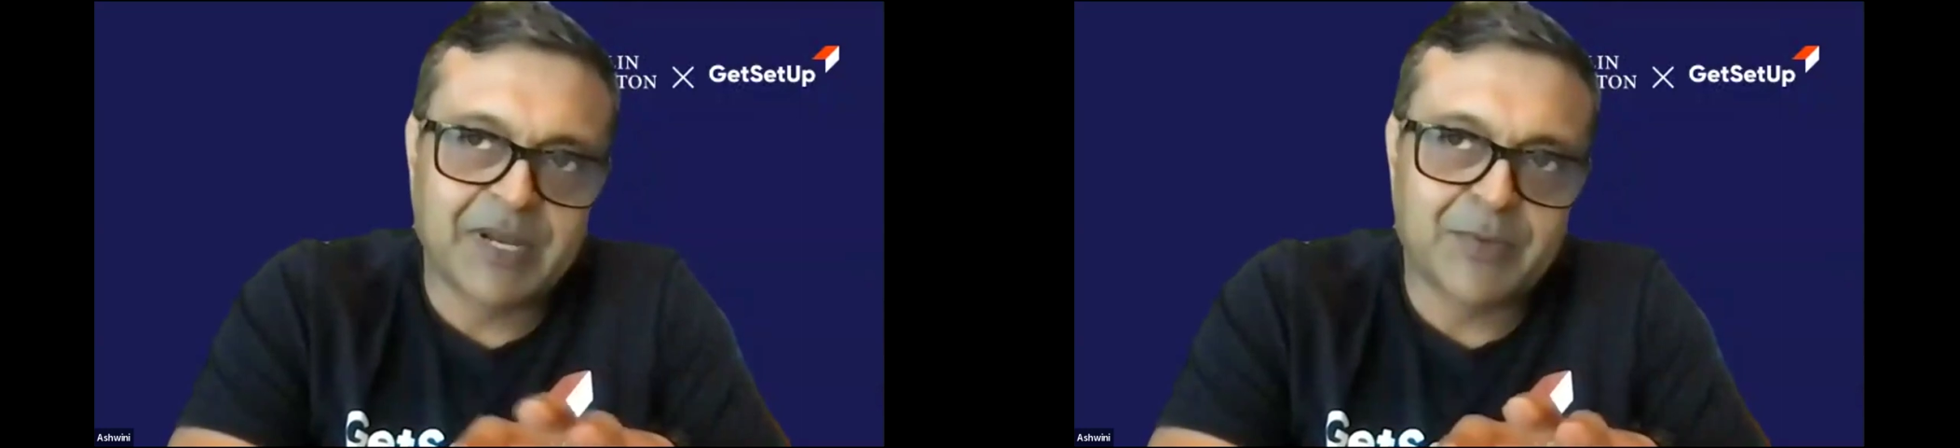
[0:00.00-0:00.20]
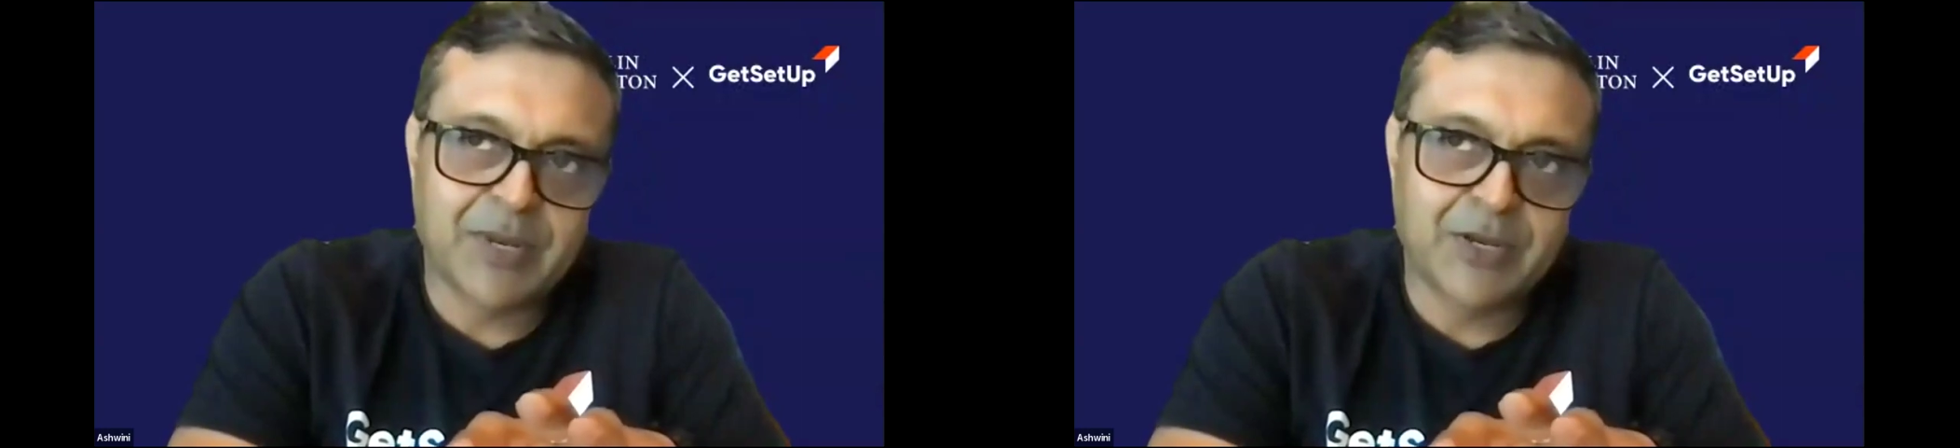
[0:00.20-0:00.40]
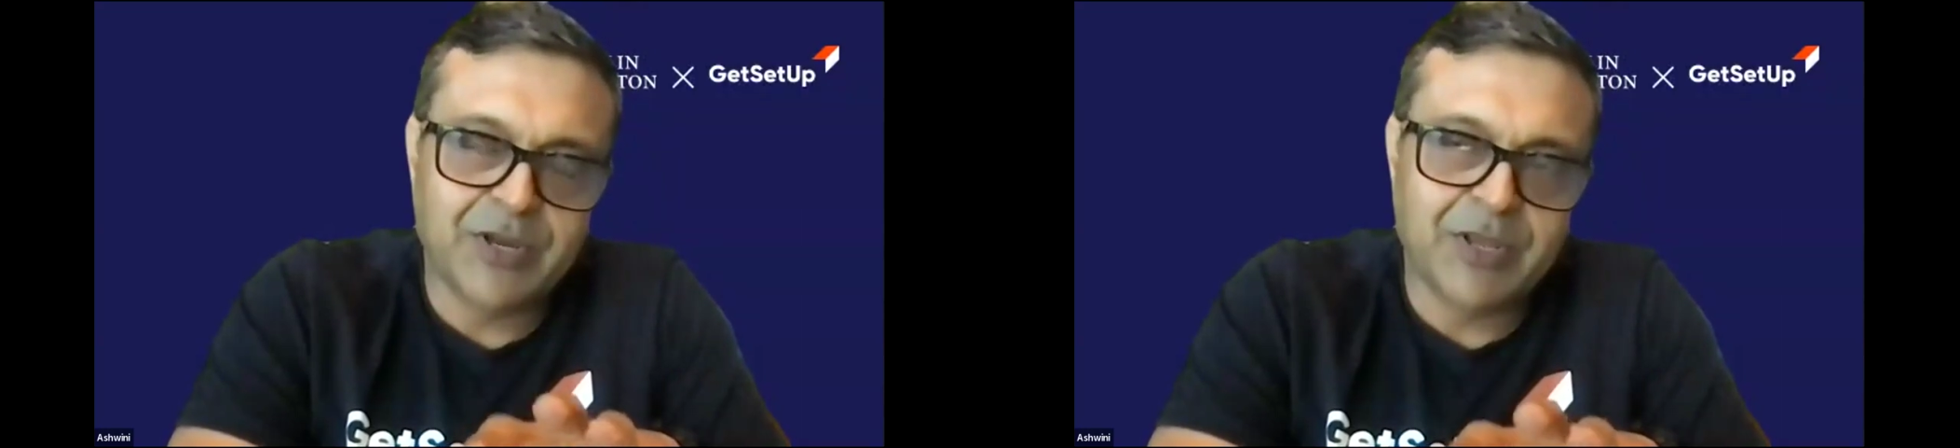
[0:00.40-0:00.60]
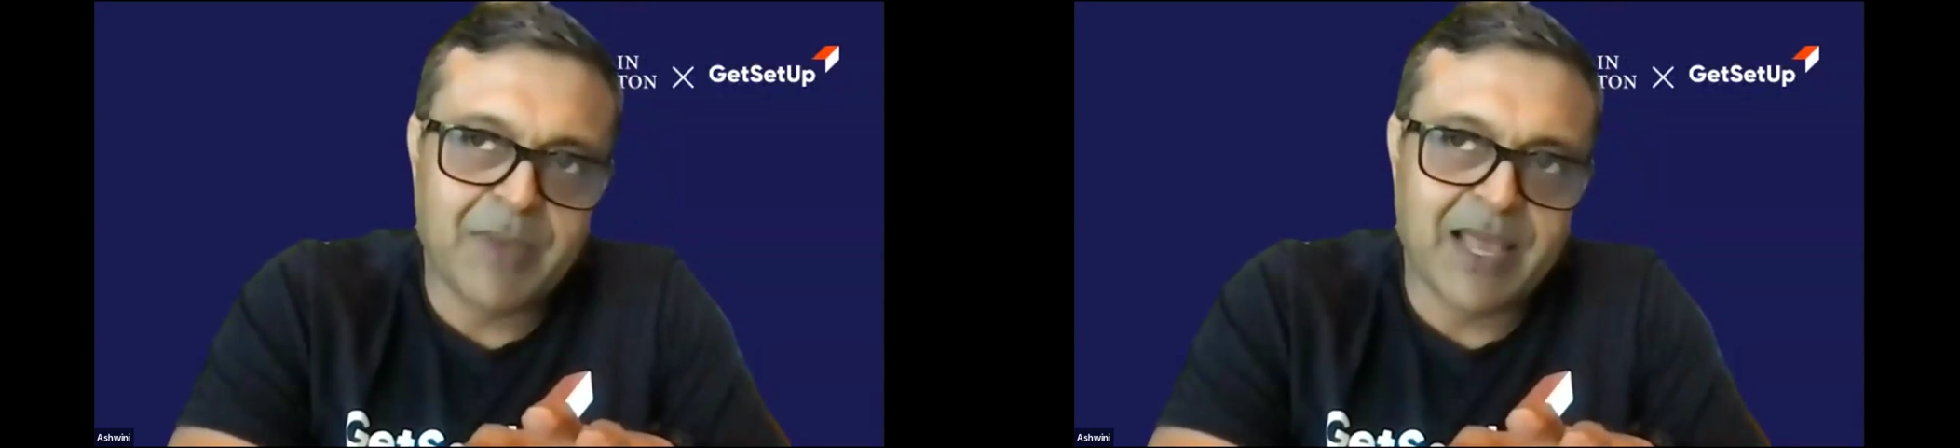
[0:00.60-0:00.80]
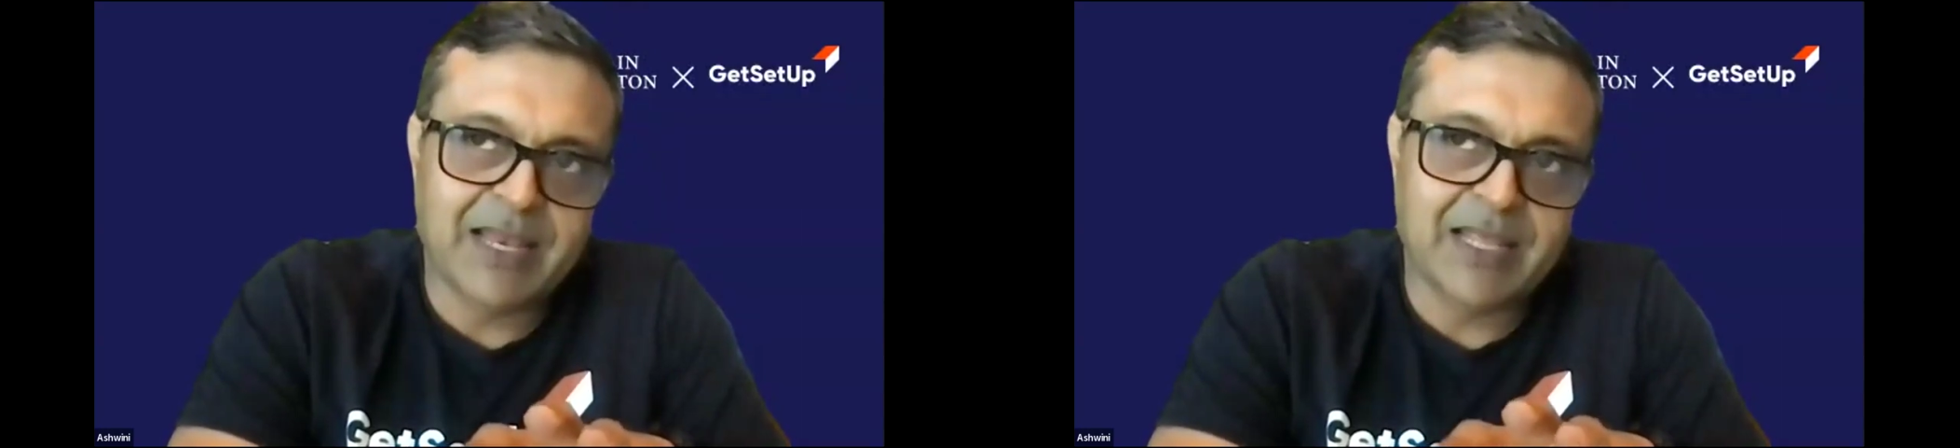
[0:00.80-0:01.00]
but when you
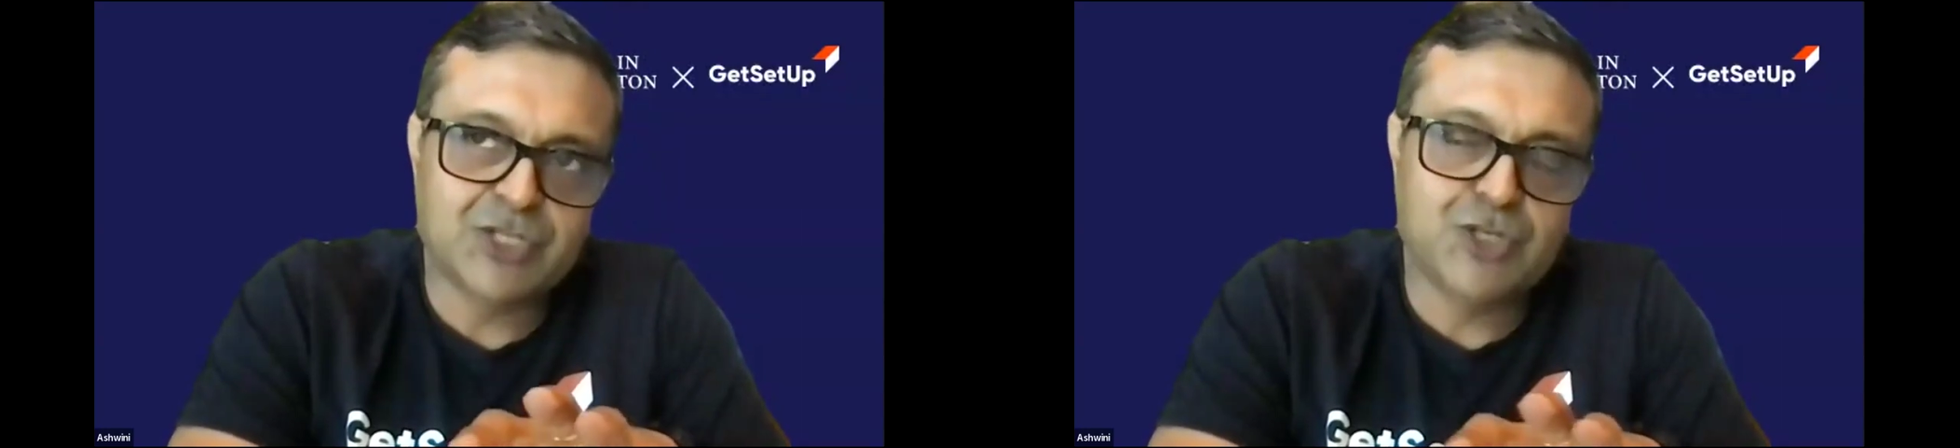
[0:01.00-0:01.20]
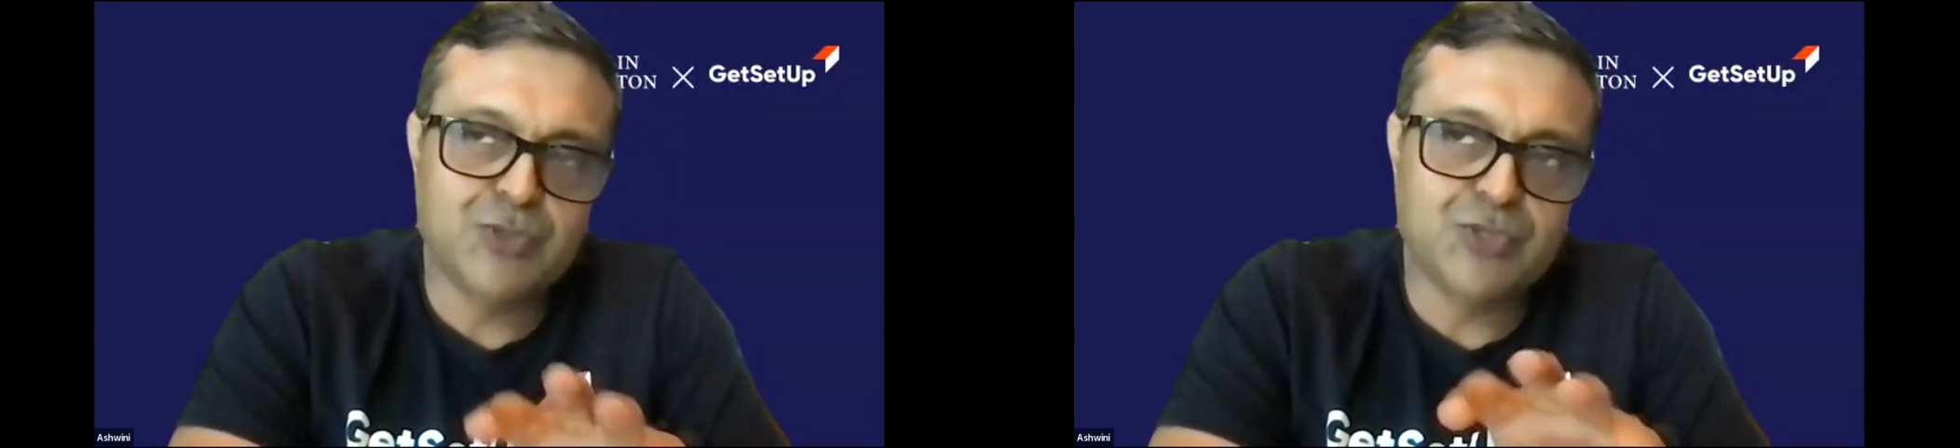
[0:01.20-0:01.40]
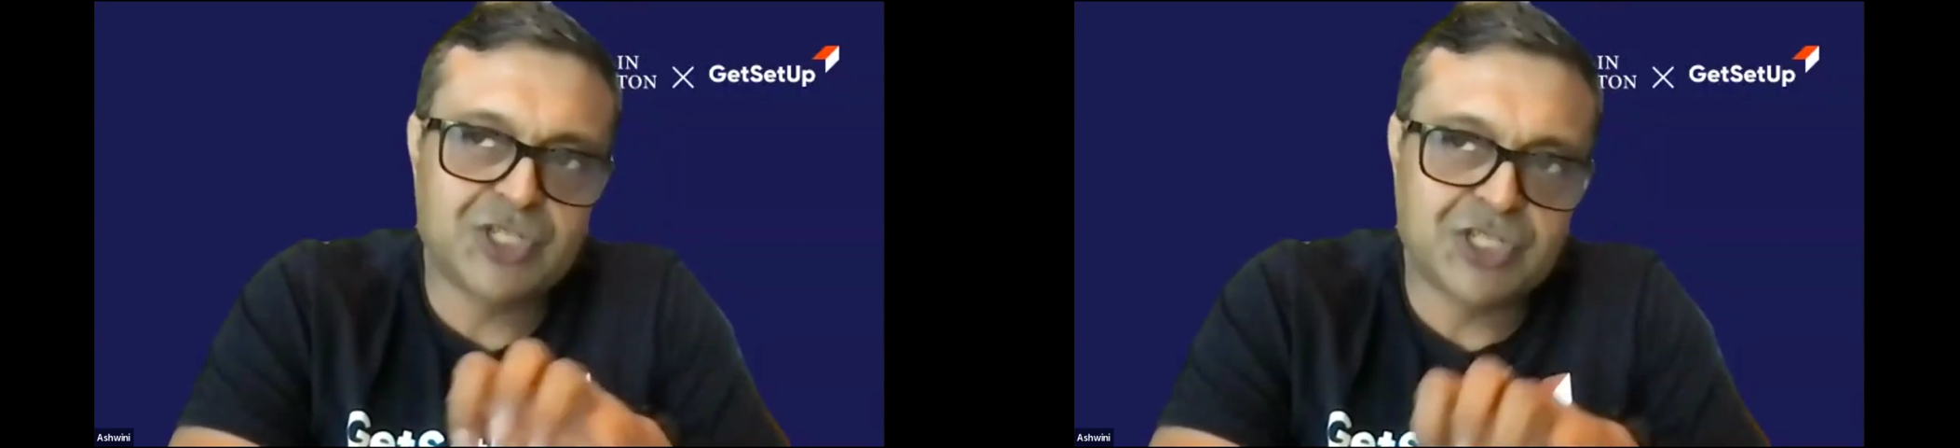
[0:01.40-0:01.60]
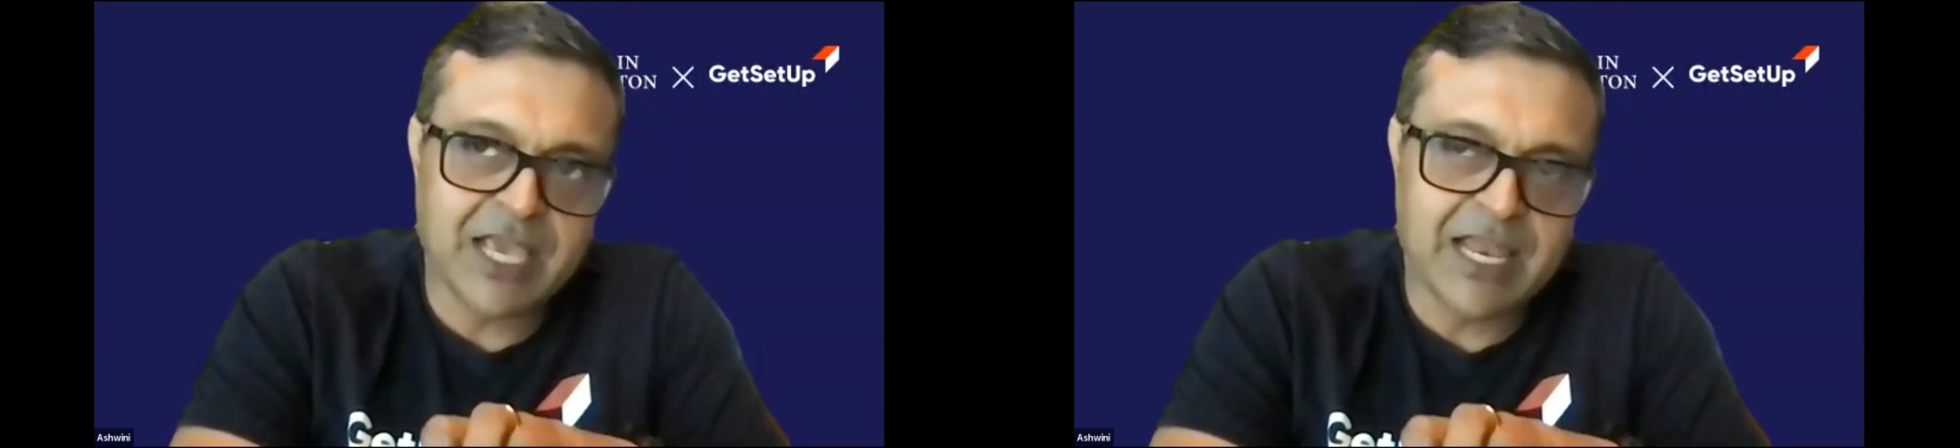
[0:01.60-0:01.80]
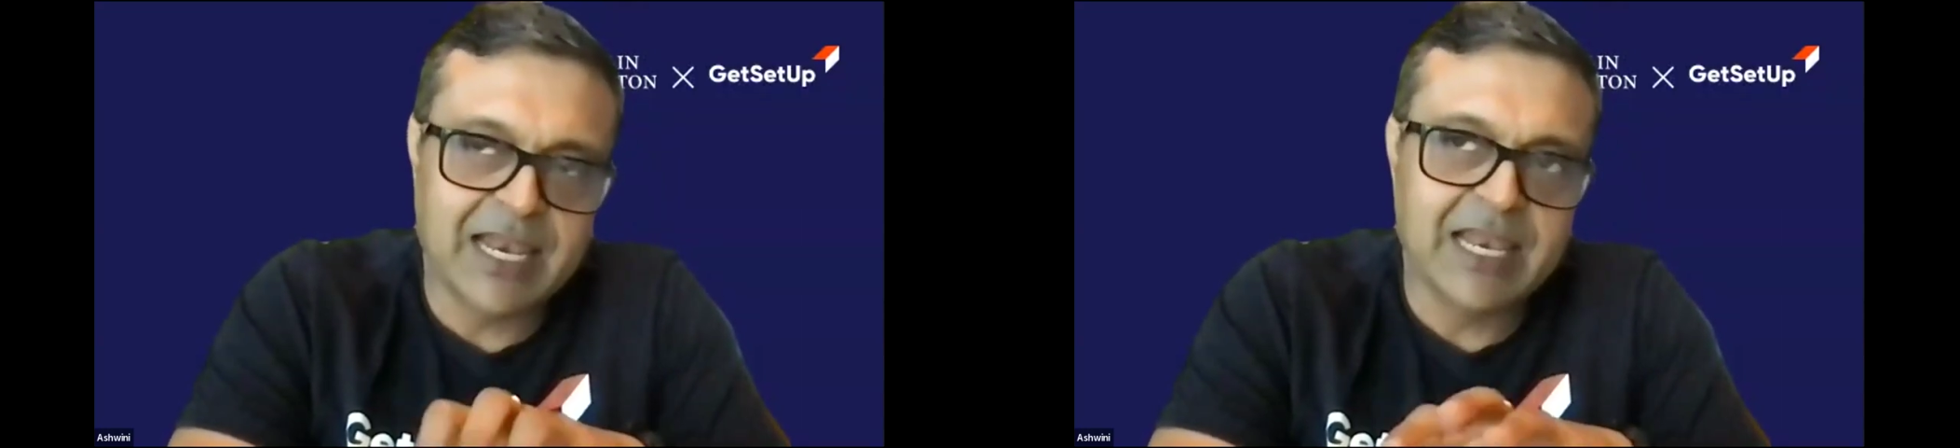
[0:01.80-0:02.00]
rebalance, do you
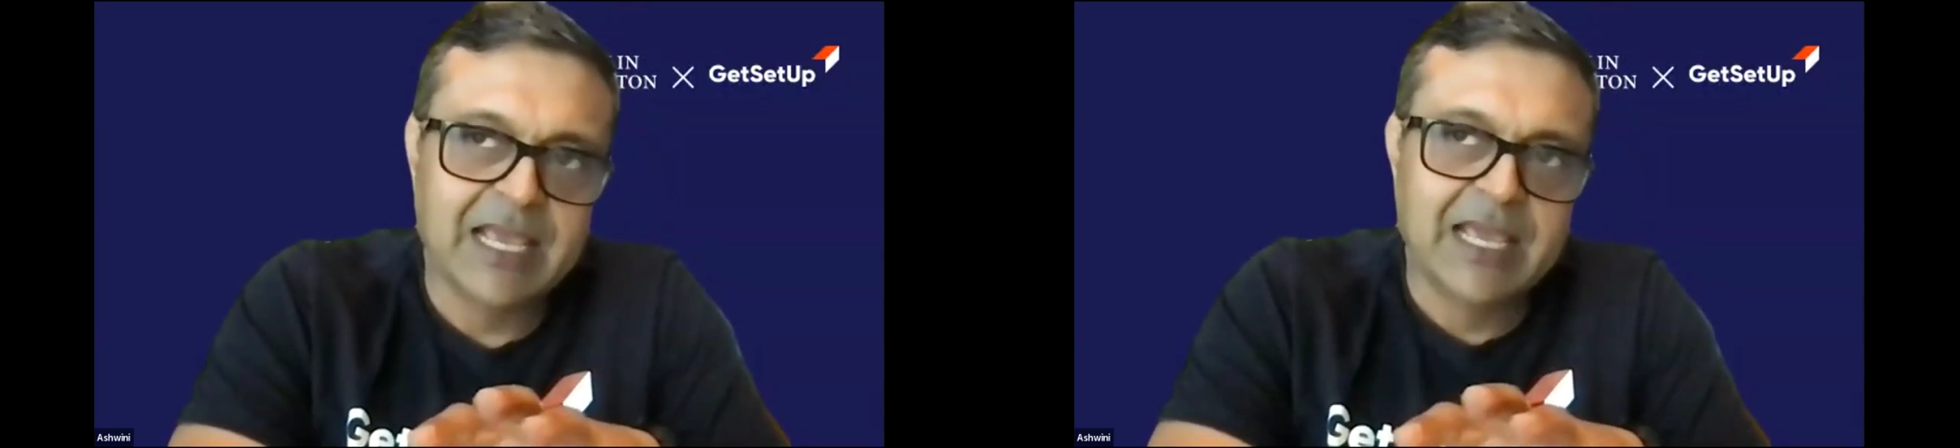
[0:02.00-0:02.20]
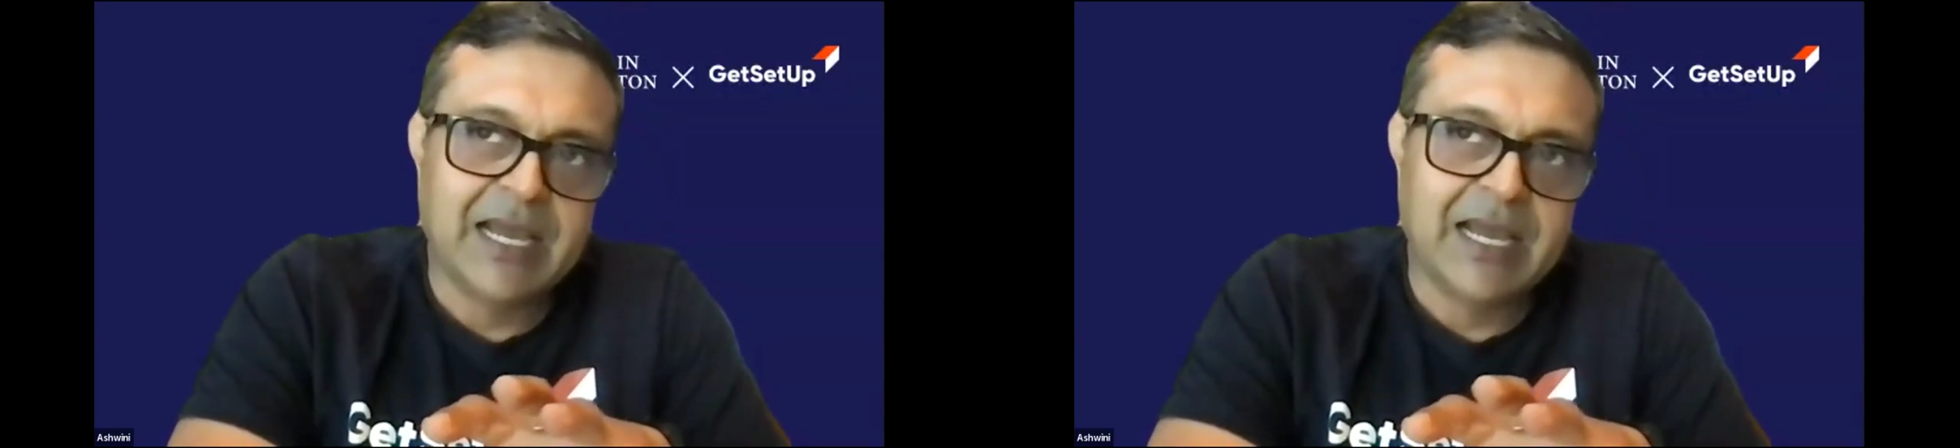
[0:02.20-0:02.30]
sell,